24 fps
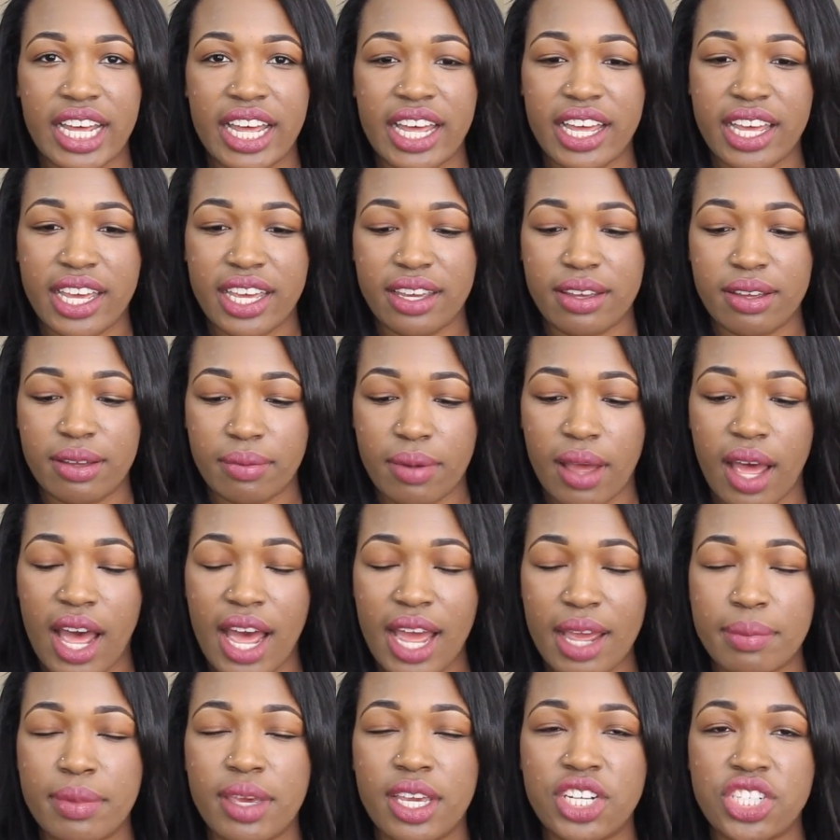I,
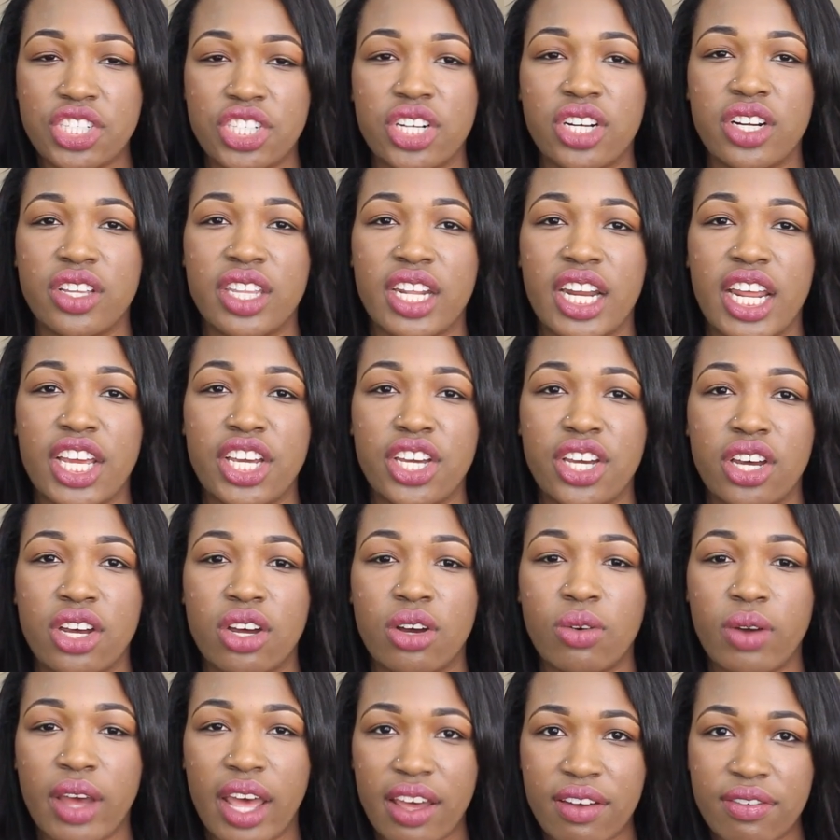I make sure that I
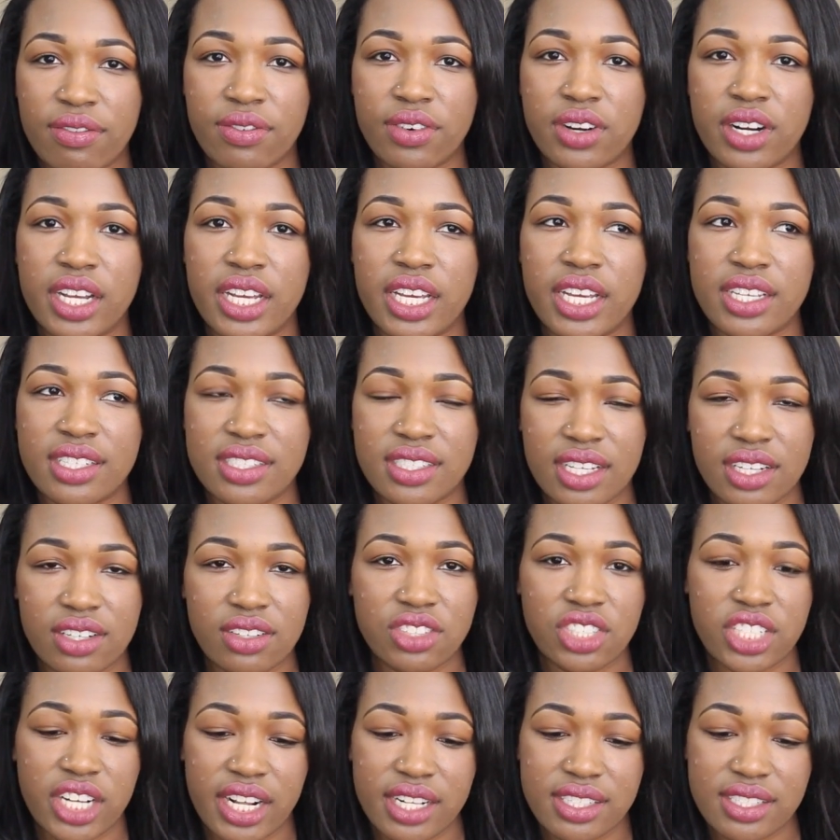go every
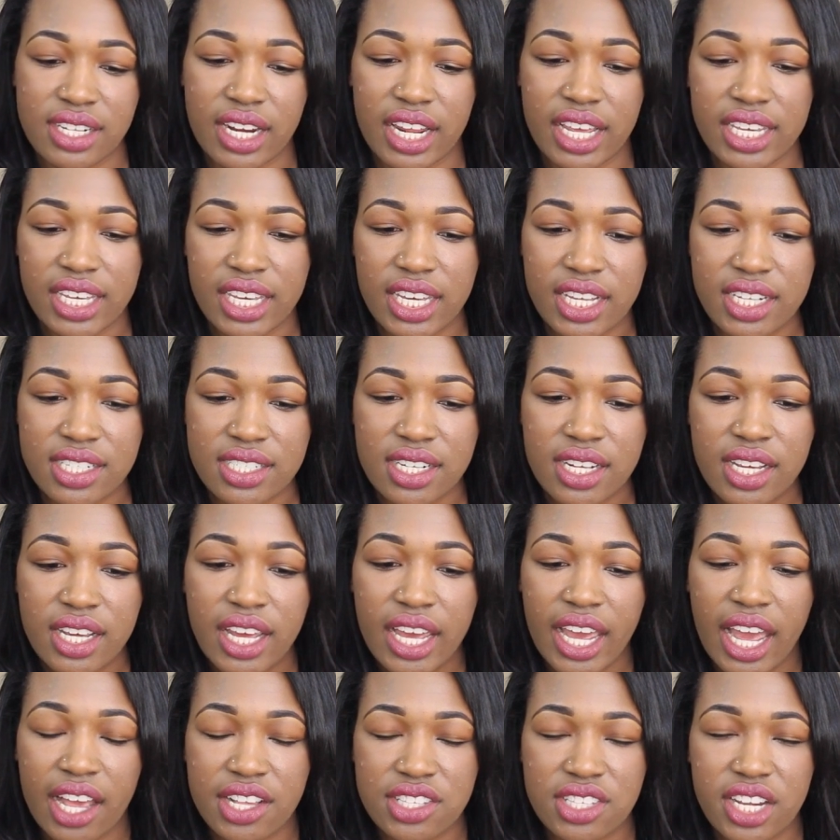single chance that I get.
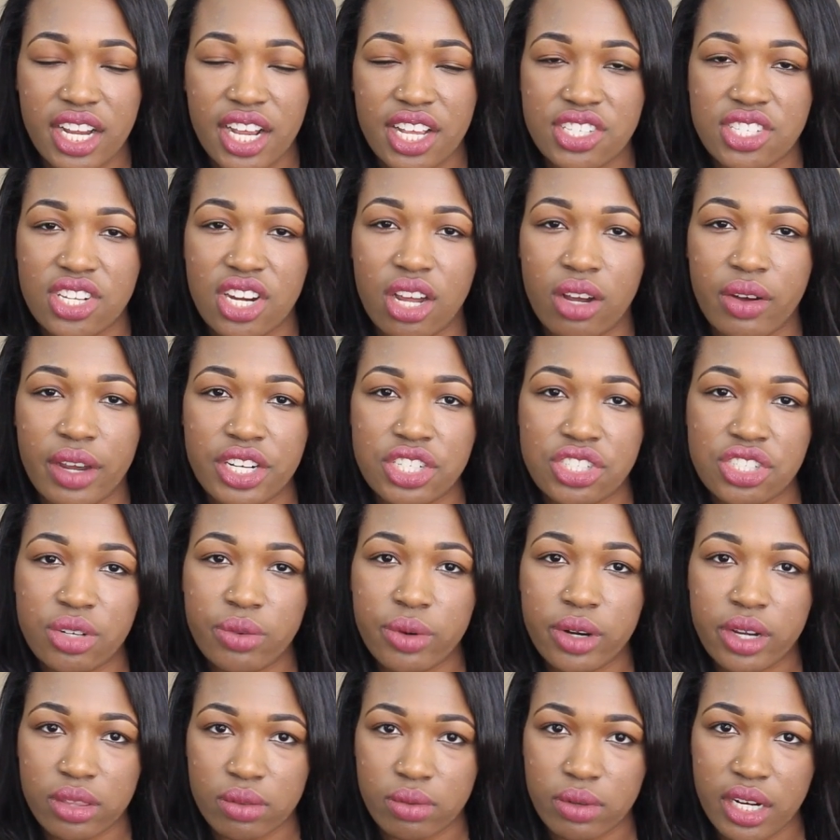As you guys know, I do
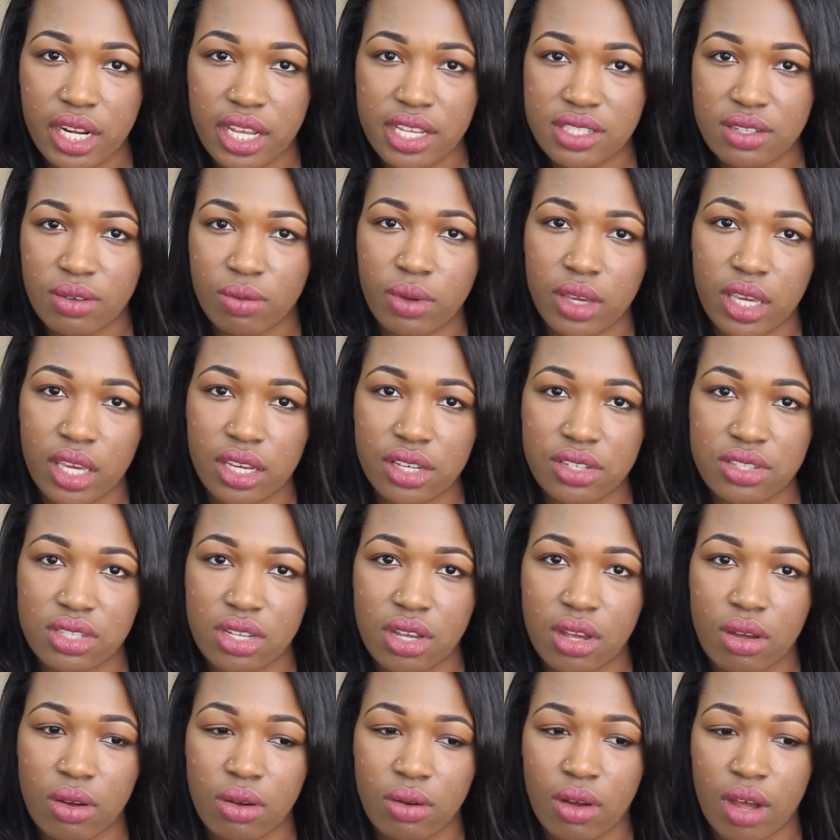work three days a week,
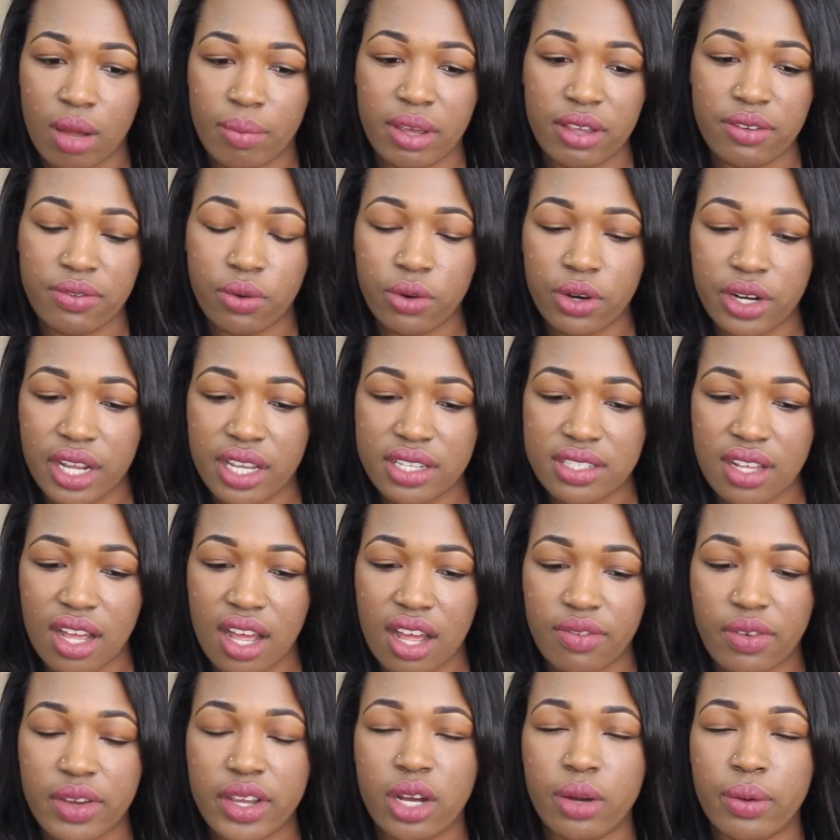so on my four days
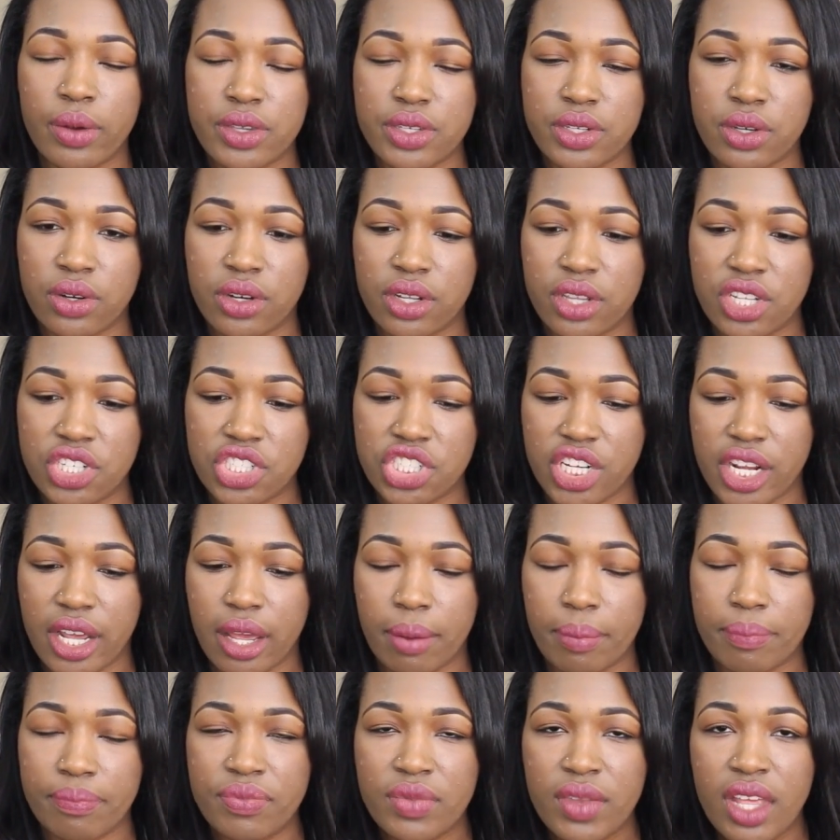off, I always go to the
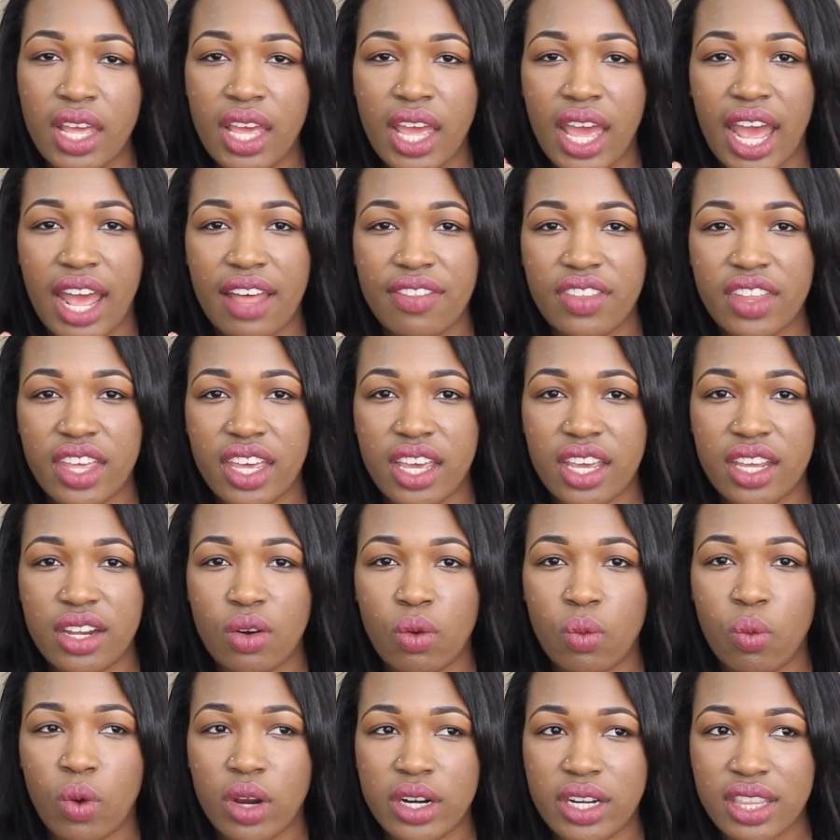gym. And
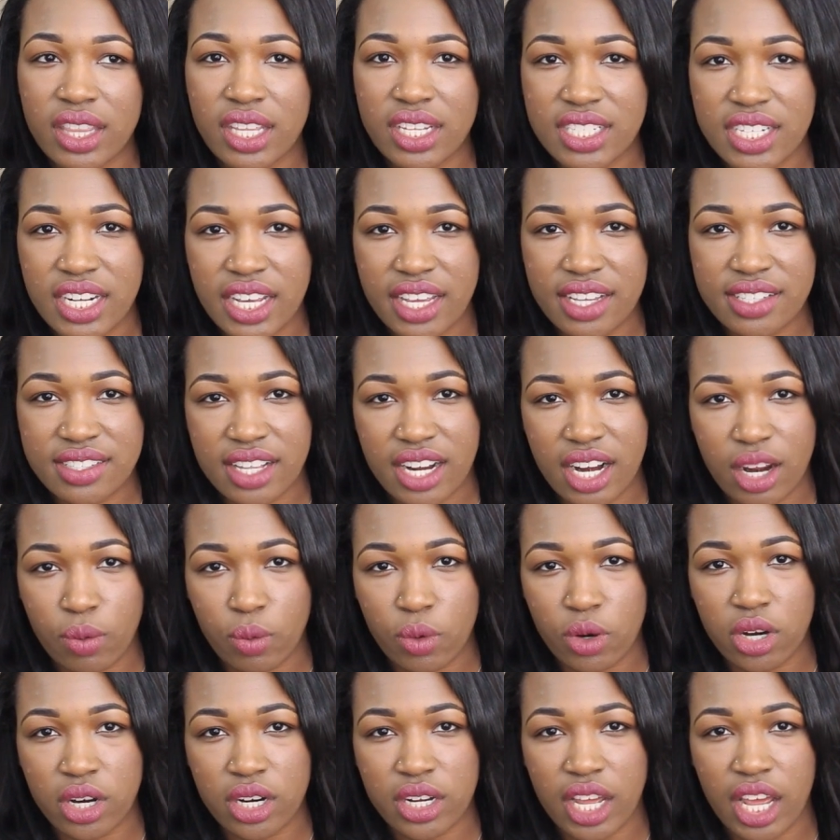then one of the days that I
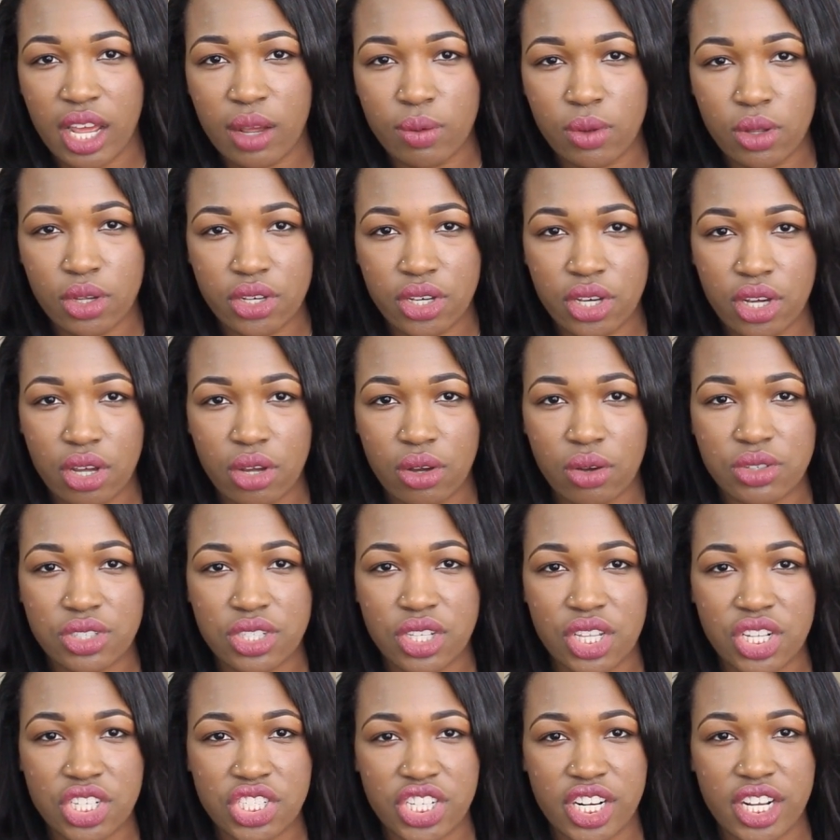work, I will go
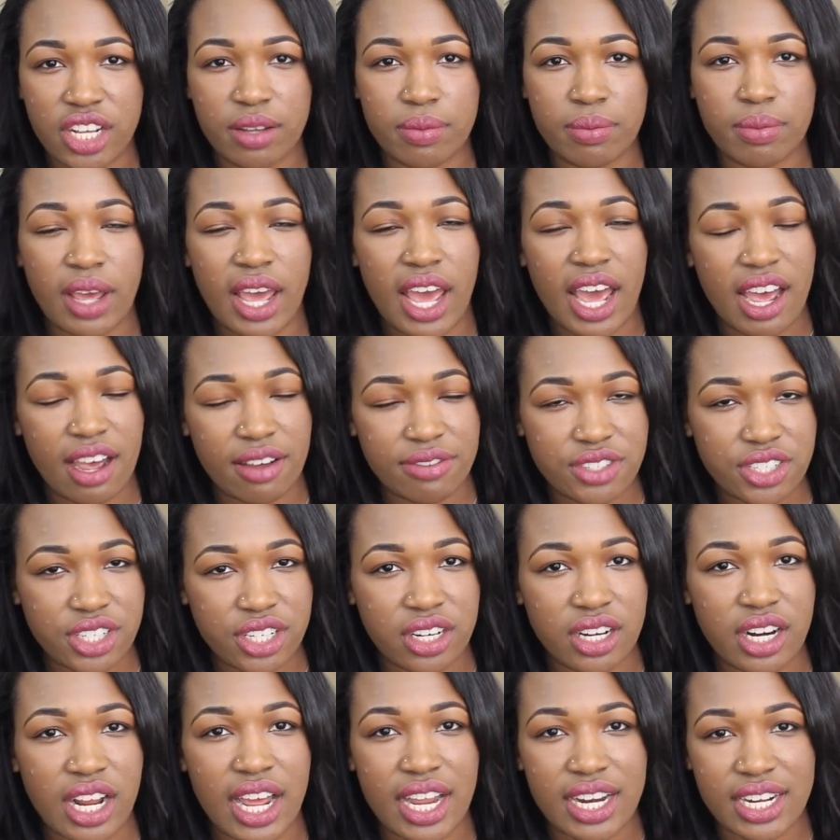to the gym
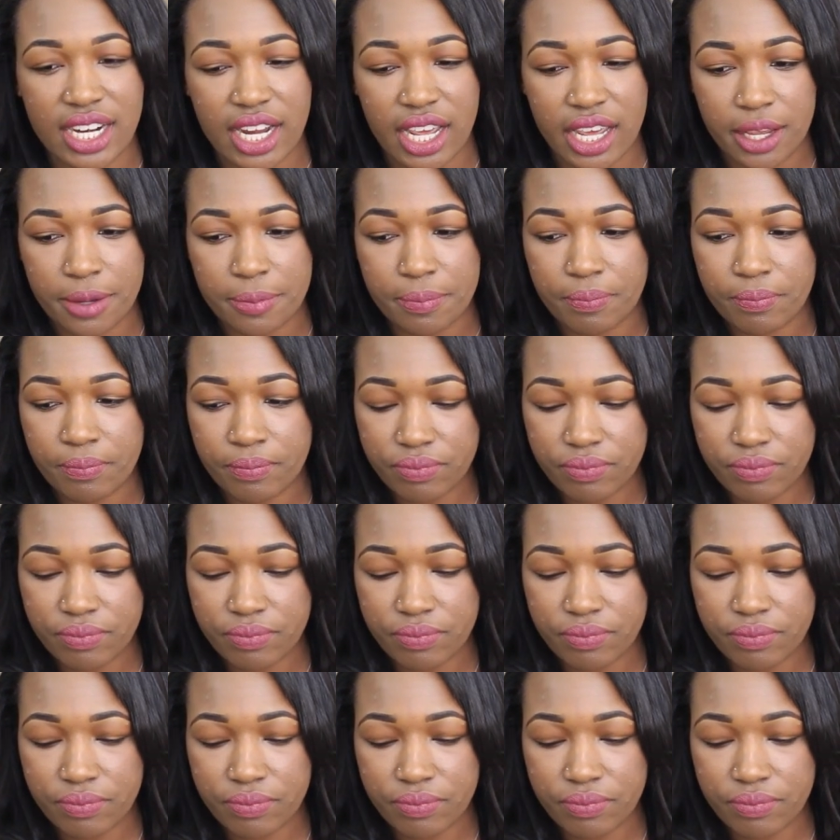after at night.